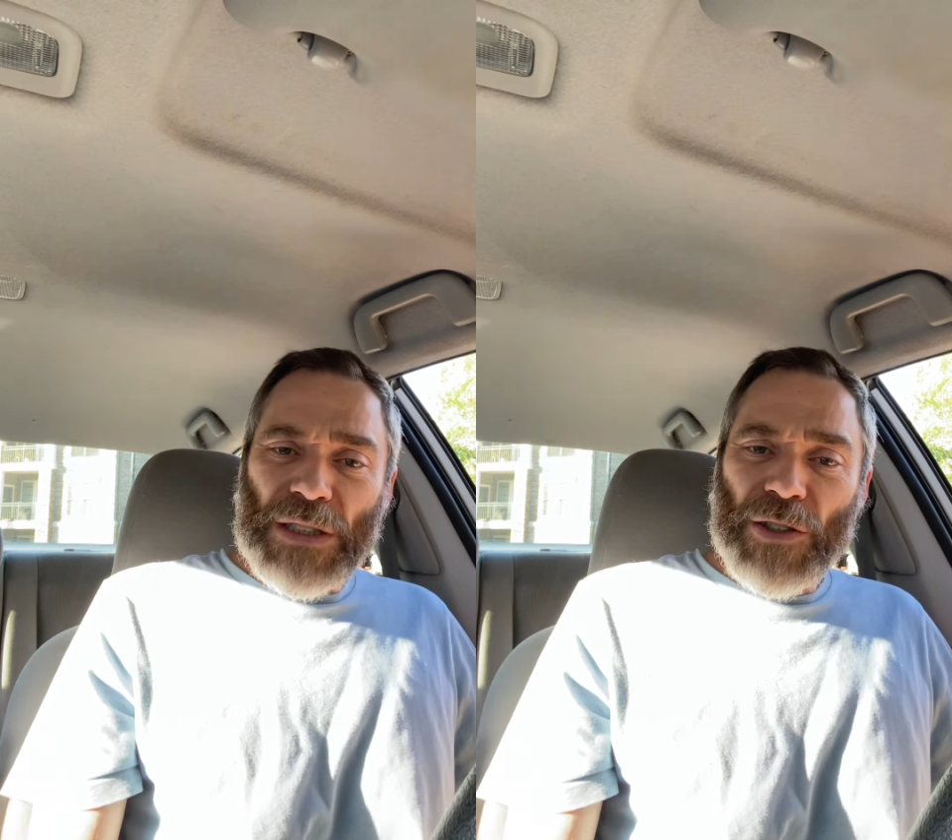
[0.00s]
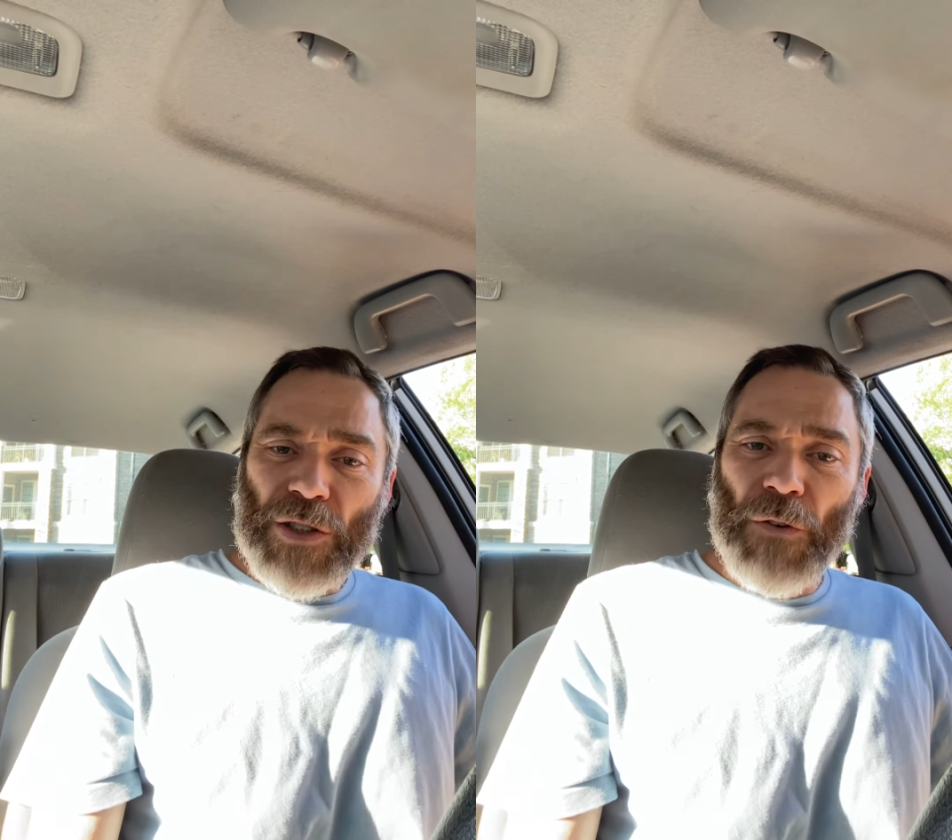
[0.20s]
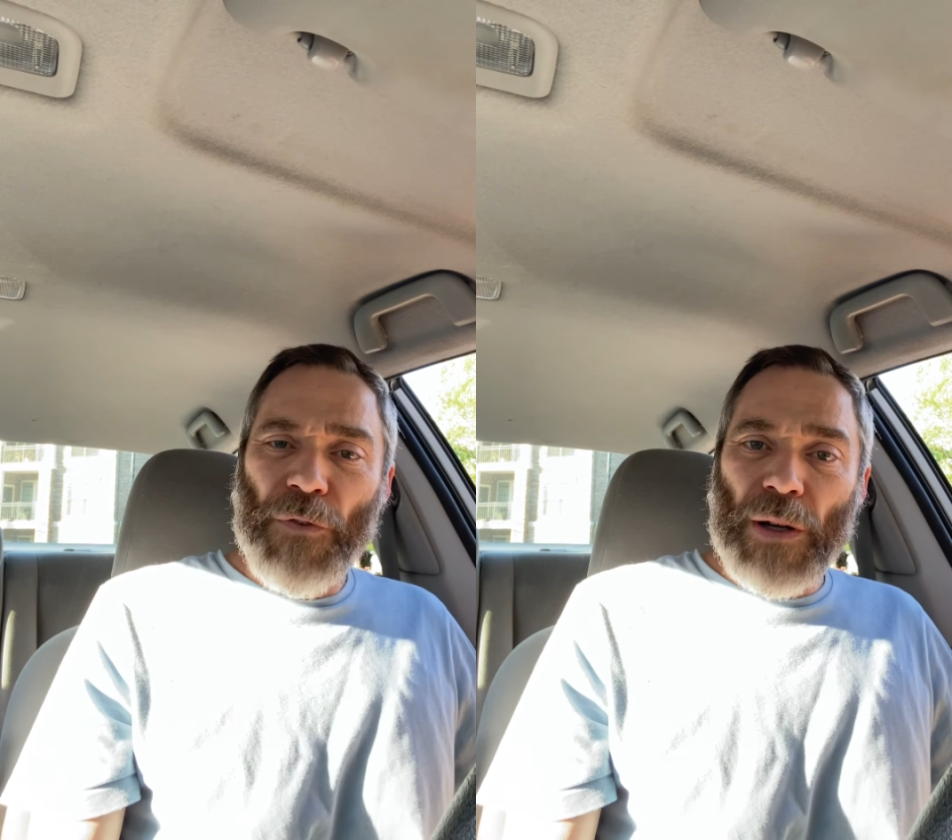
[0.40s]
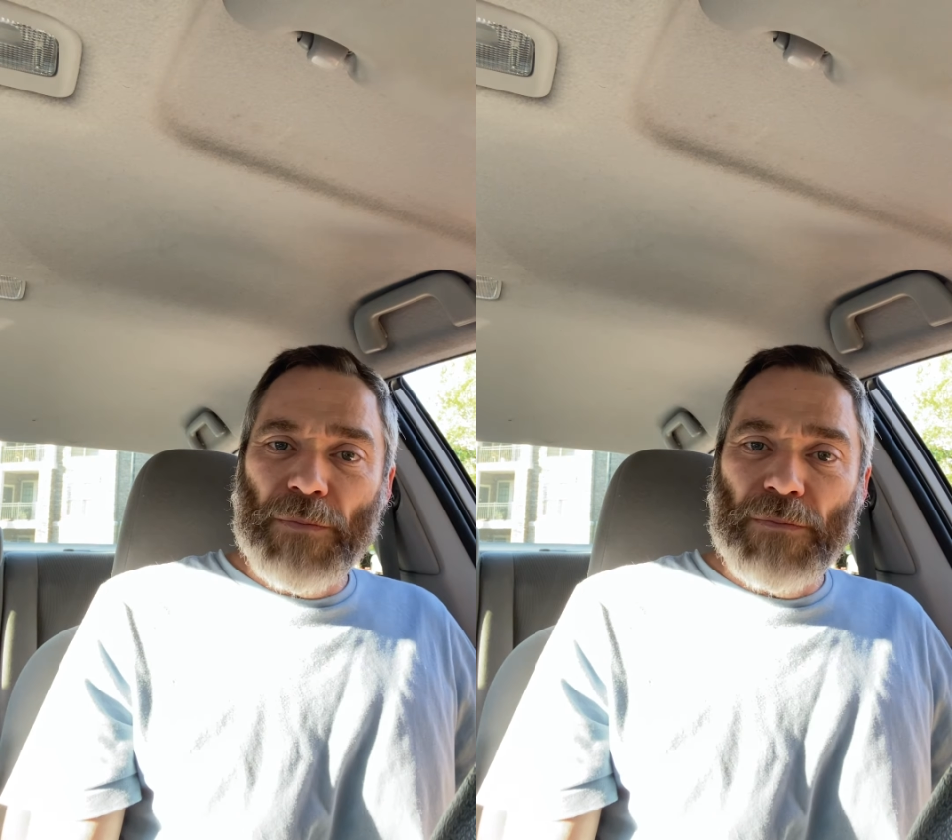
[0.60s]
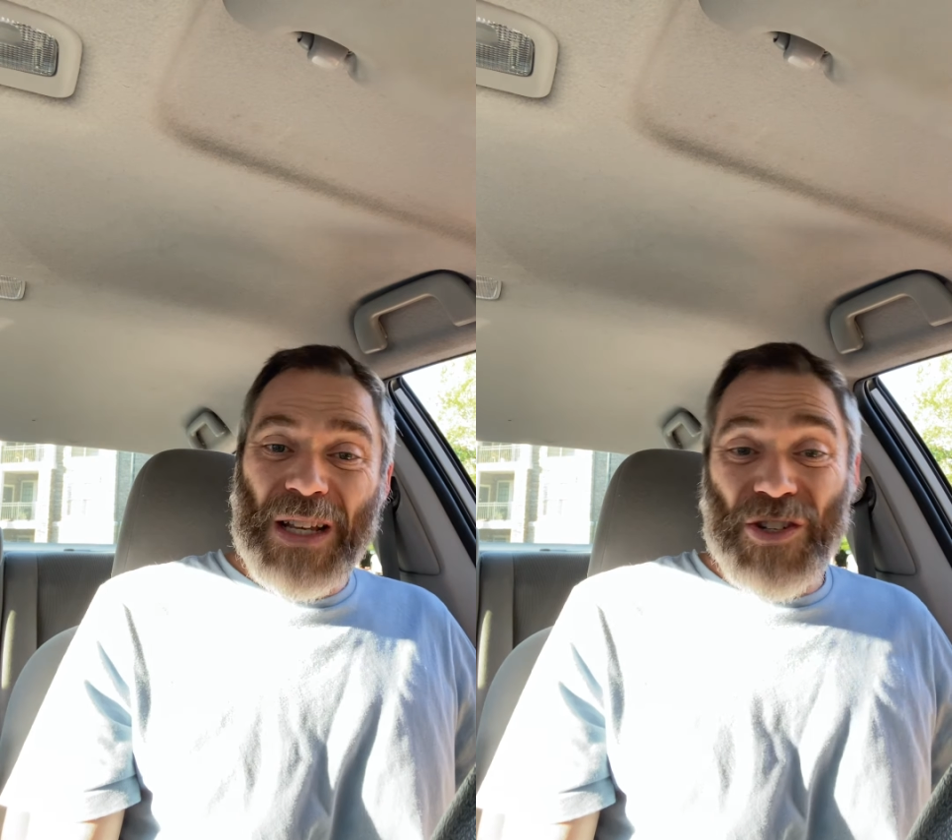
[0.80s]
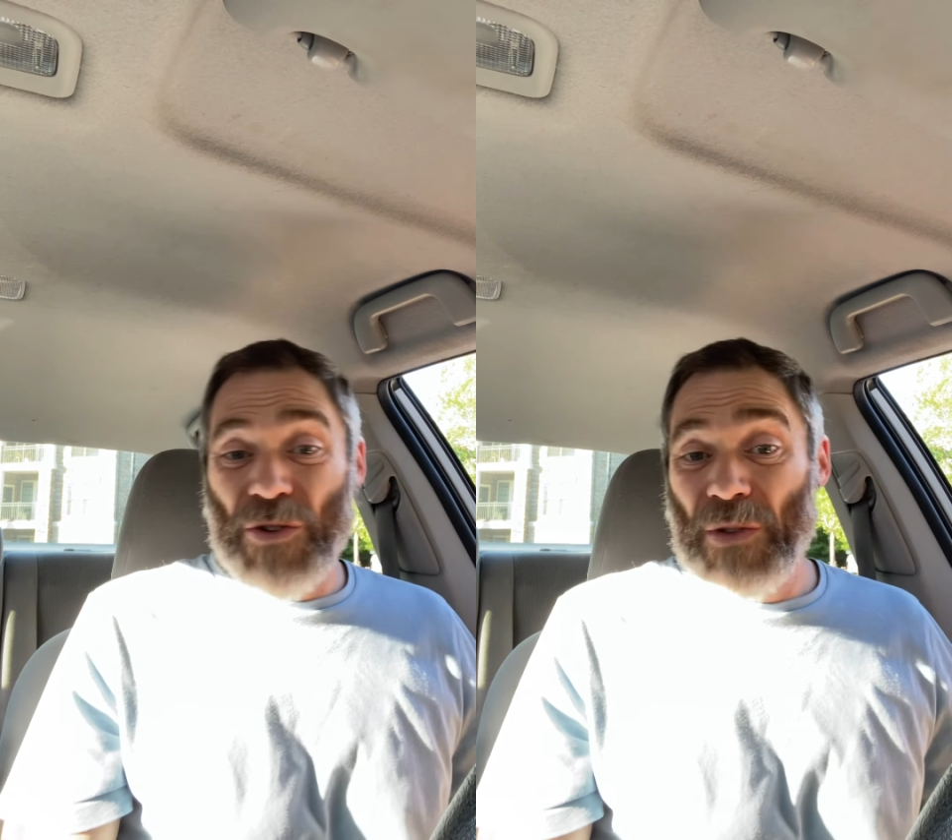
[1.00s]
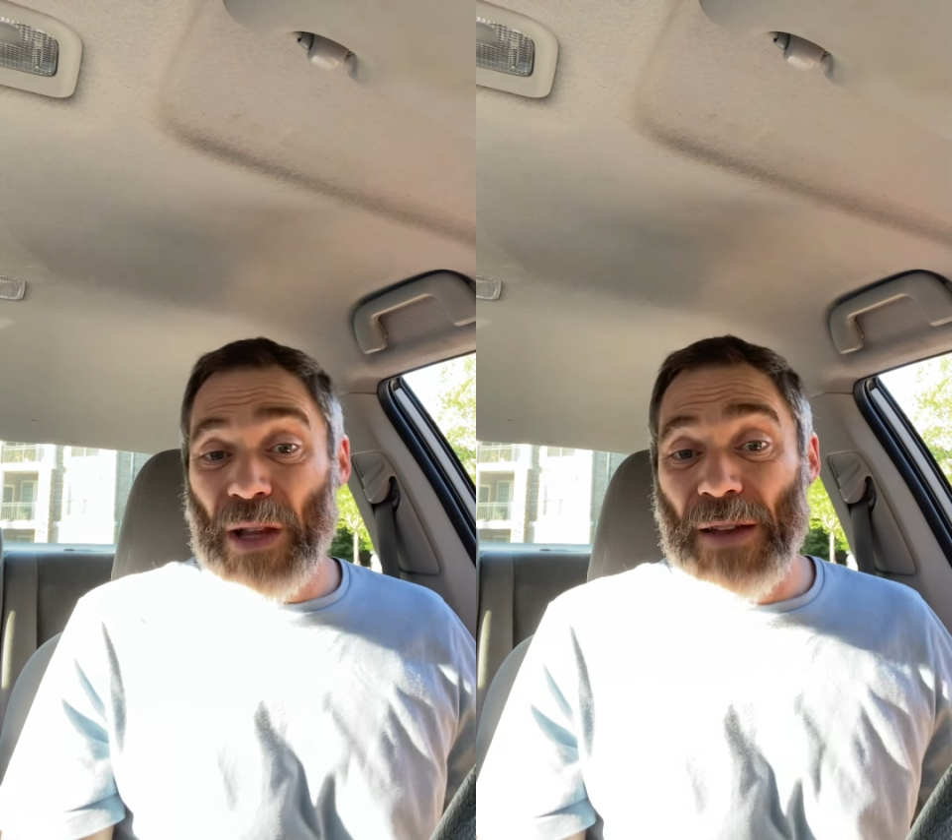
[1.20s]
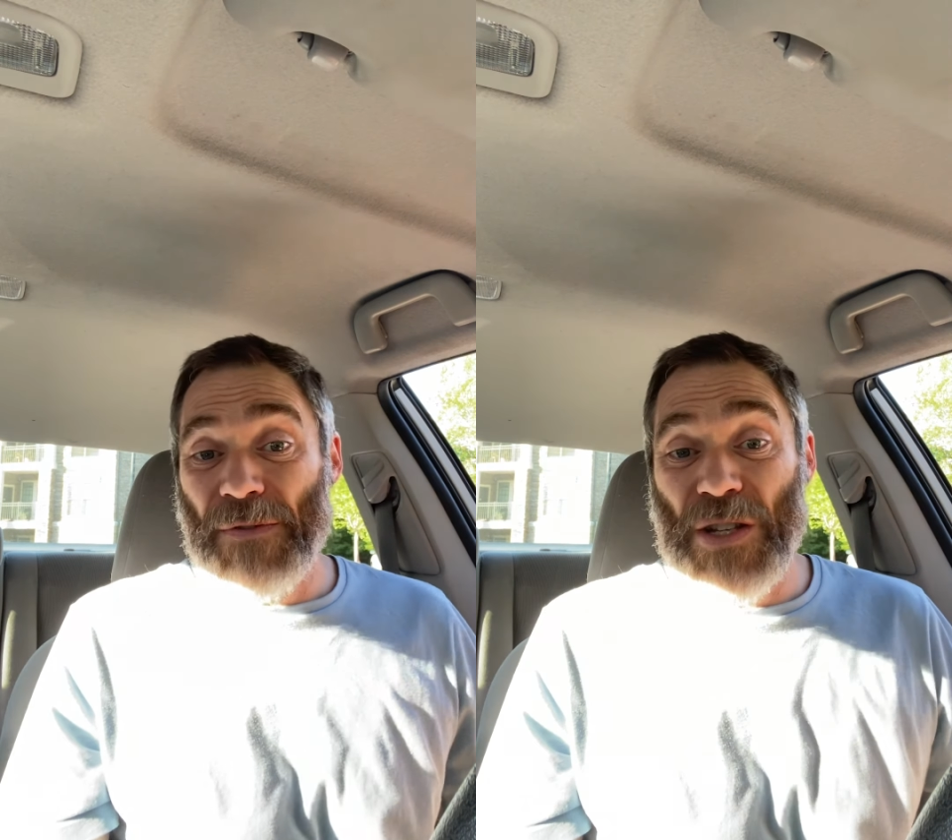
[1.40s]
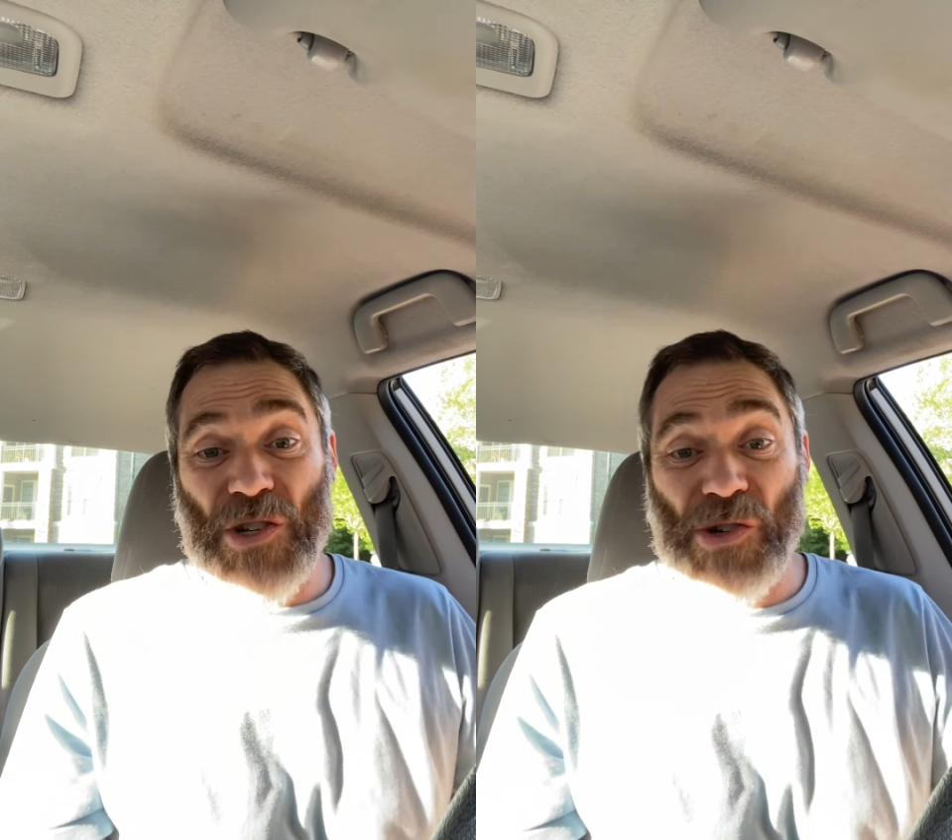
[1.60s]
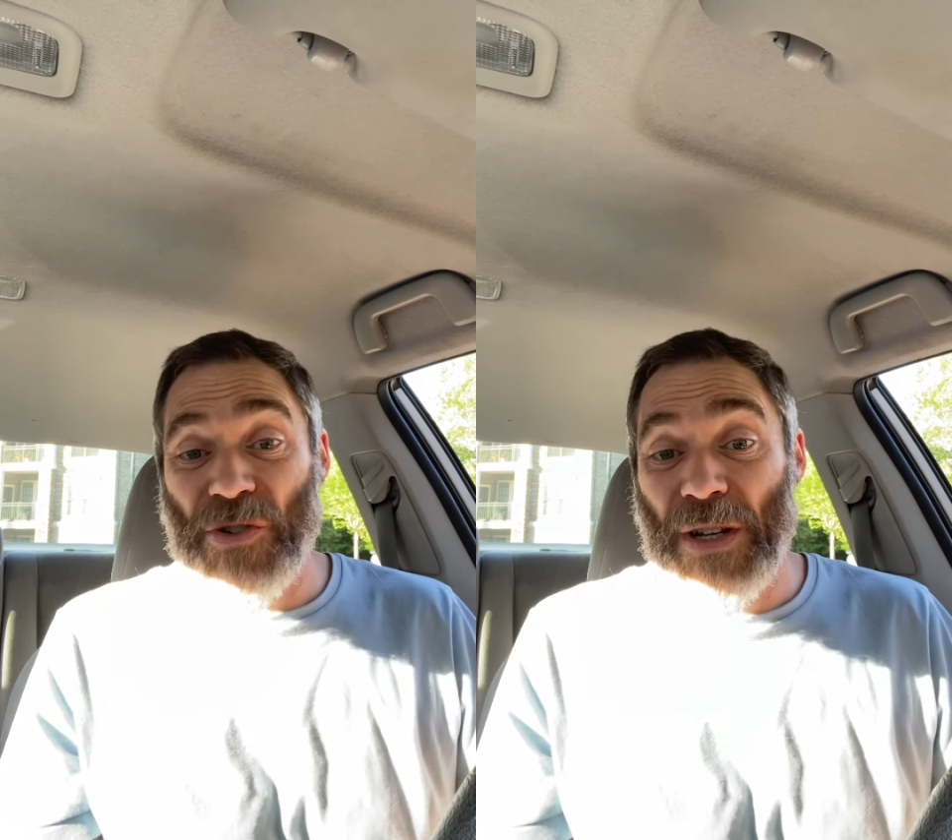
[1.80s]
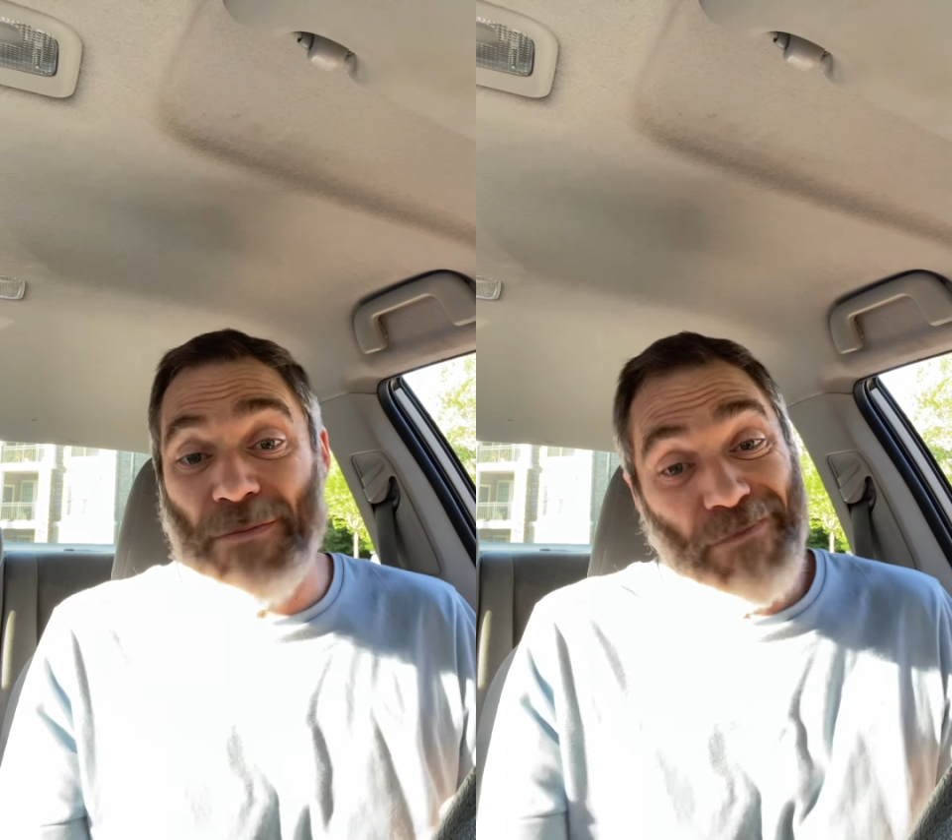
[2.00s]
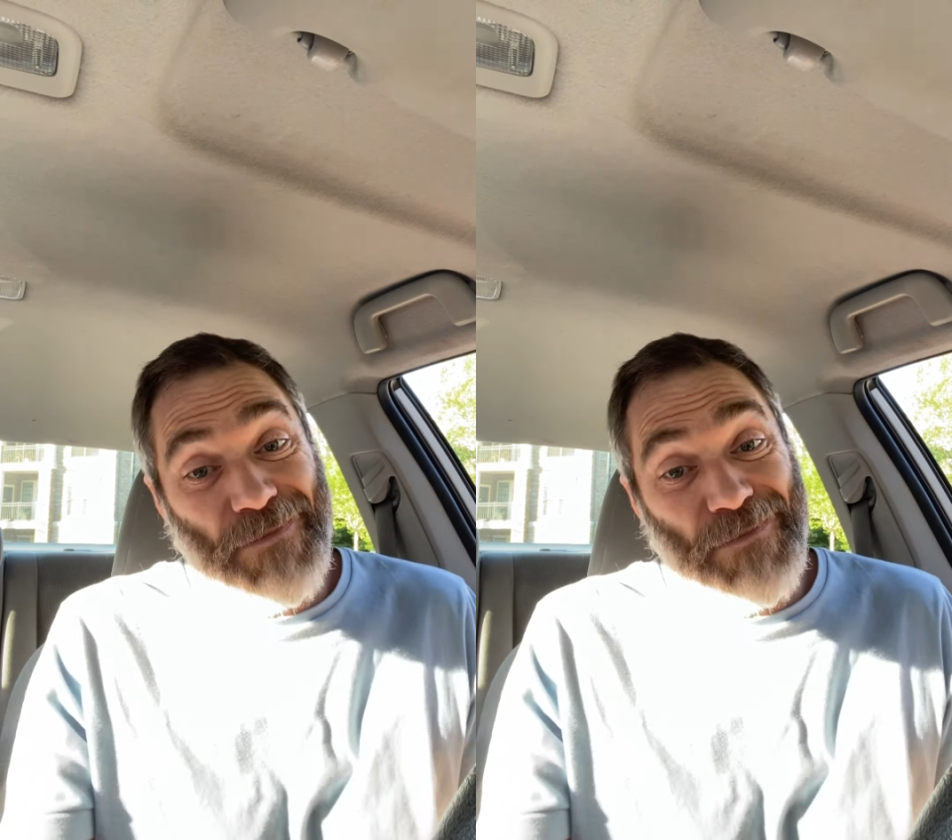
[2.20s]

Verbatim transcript: go for it. It's your life. It's your dream.